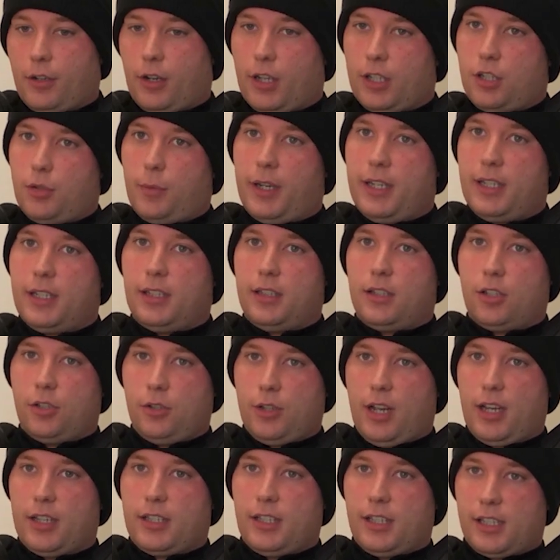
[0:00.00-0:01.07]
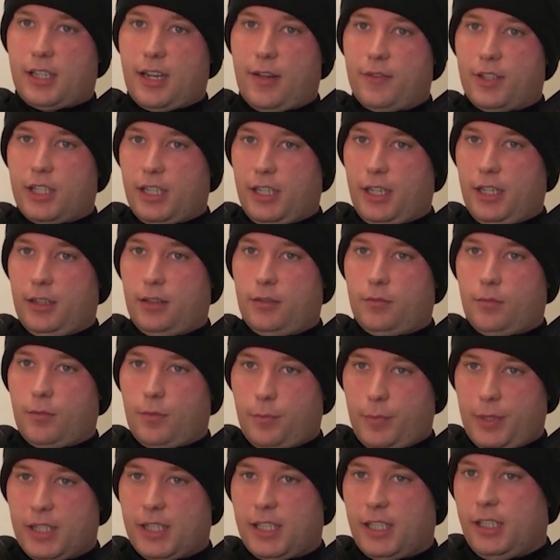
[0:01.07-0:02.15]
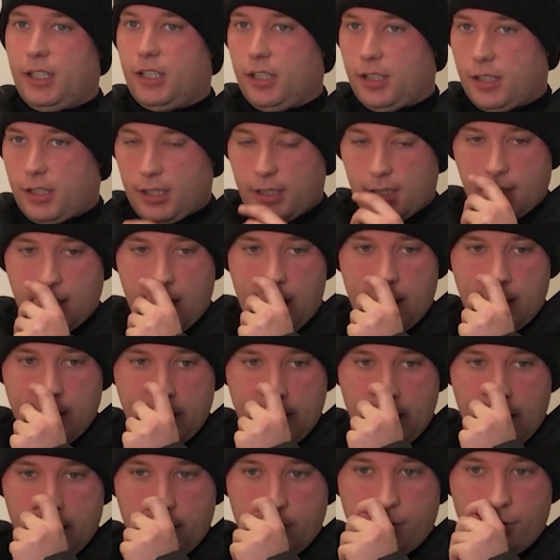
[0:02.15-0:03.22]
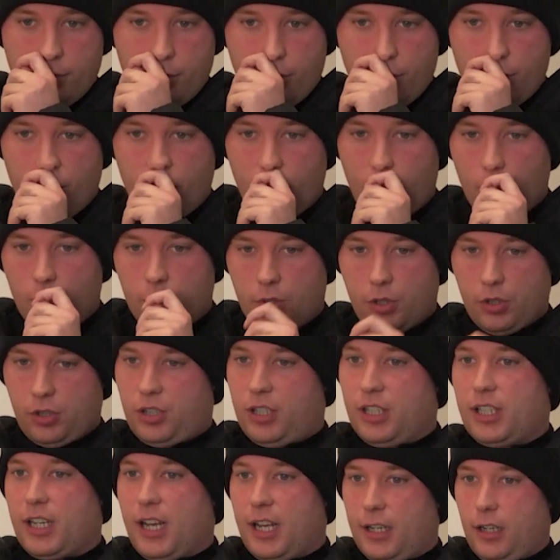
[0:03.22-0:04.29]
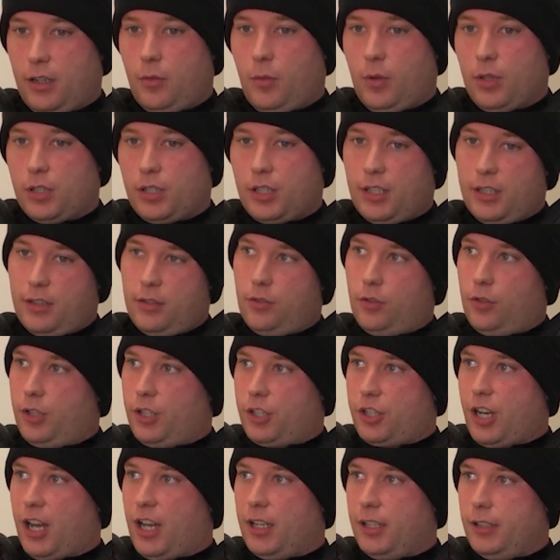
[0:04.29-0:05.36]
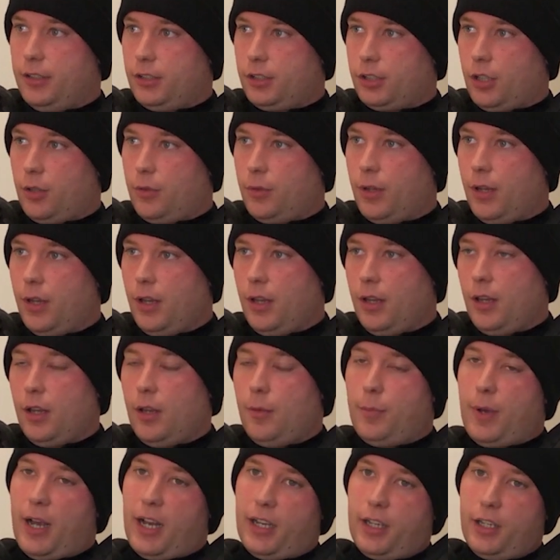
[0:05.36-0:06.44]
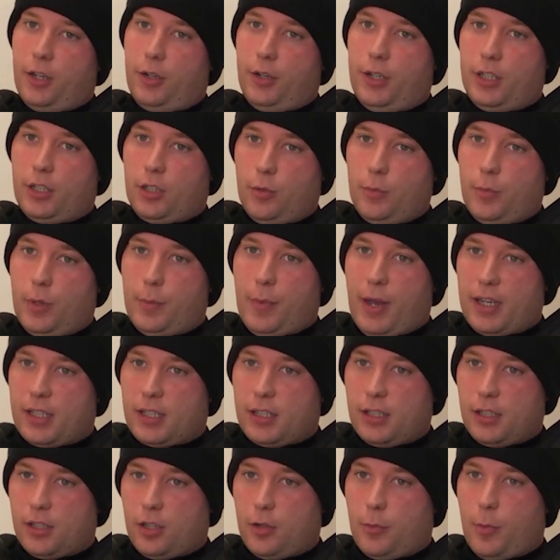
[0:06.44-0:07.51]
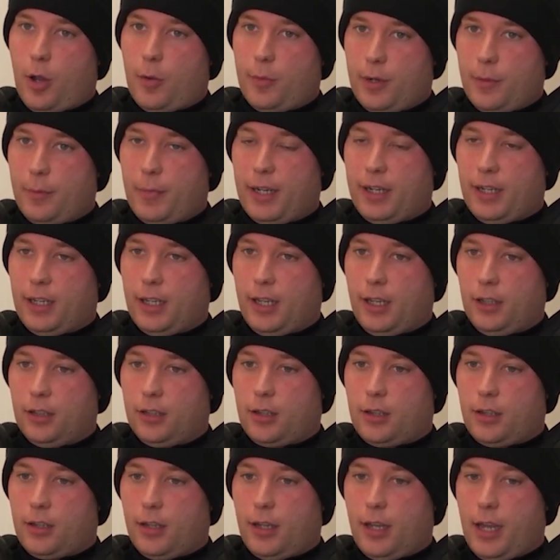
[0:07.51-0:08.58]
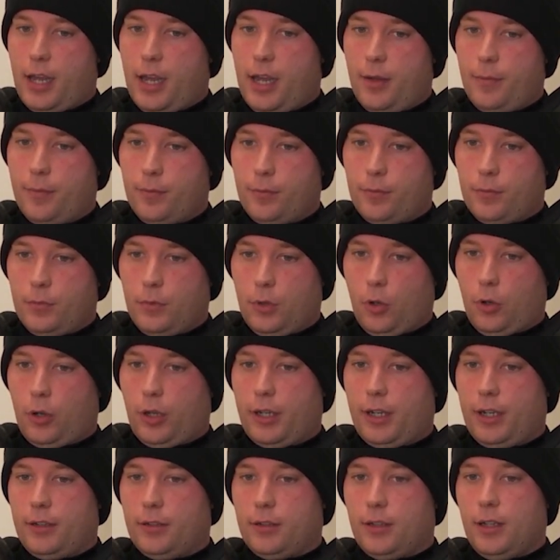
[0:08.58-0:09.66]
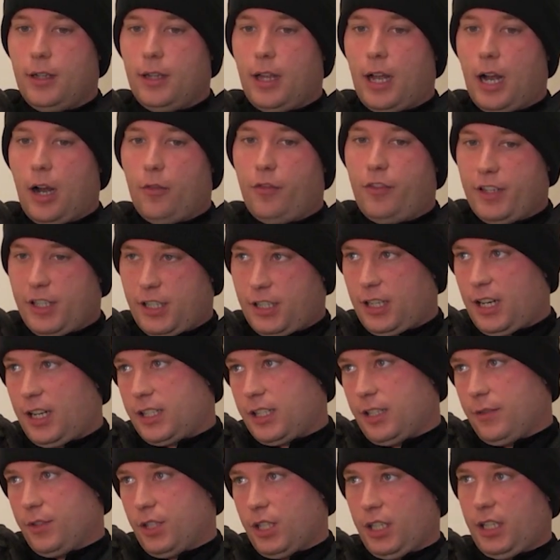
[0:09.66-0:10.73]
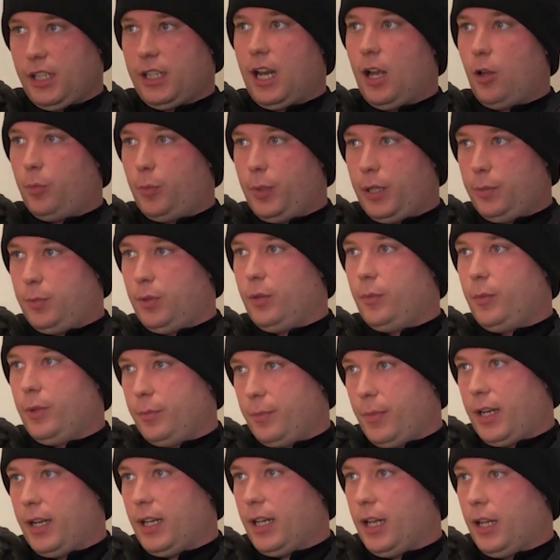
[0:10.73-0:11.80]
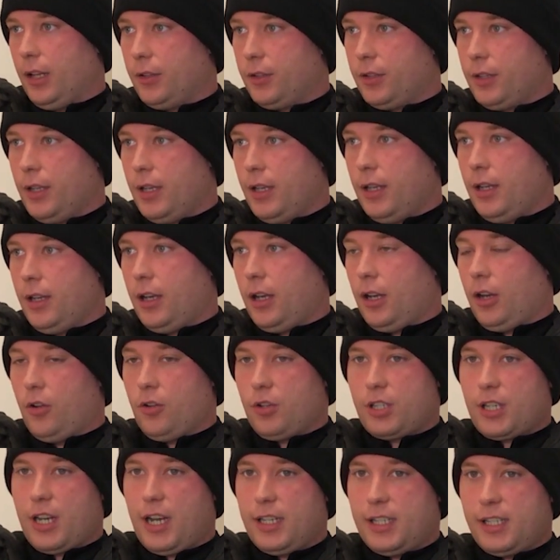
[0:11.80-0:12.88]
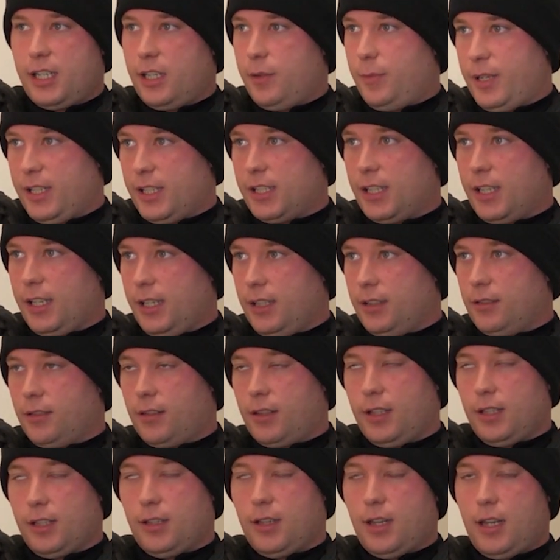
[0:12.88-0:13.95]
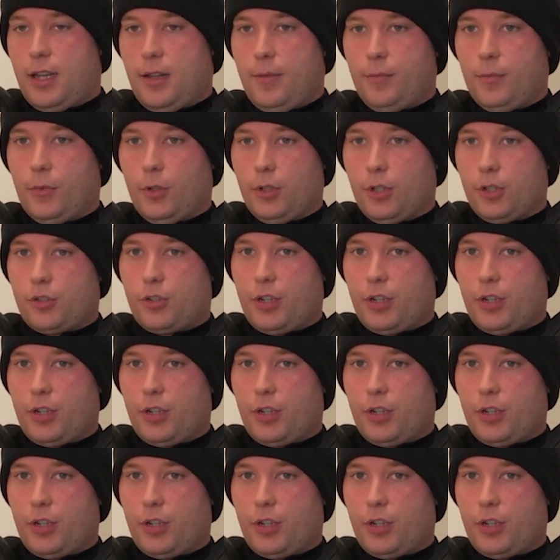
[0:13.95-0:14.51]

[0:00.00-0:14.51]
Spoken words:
graduated 2017, been teaching since then, and then just decided I wanted another challenge. So back at uni doing my Masters at the moment in mental health, looking at how physical activity can help people with mental health alongside CBT and other